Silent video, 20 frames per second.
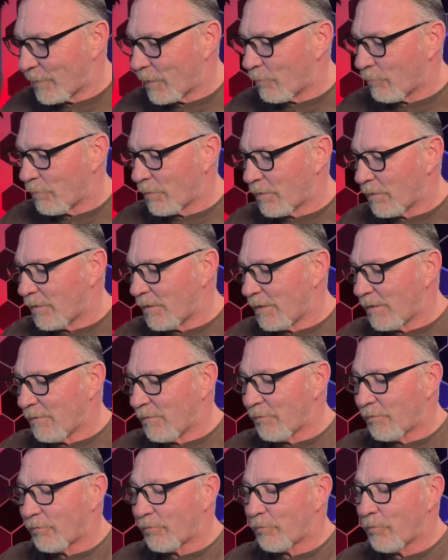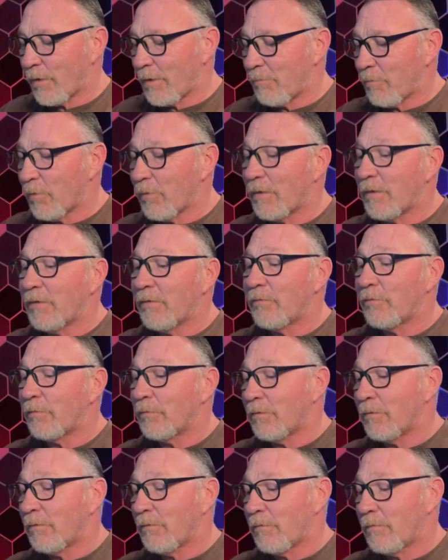we're going to need the scraper on this
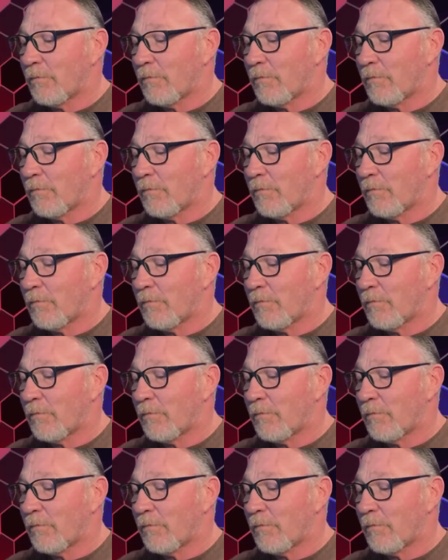one.